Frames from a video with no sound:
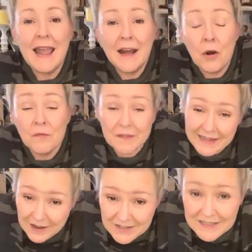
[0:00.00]
and
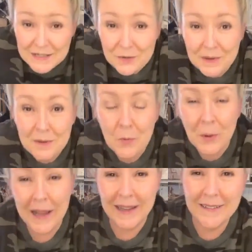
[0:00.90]
hopefully I'll see you in the
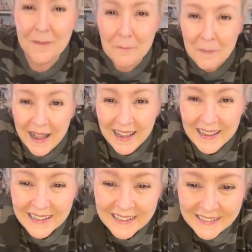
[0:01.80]
morning.
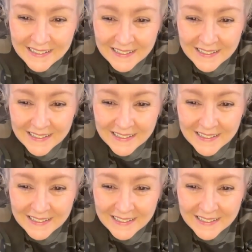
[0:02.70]
Bye.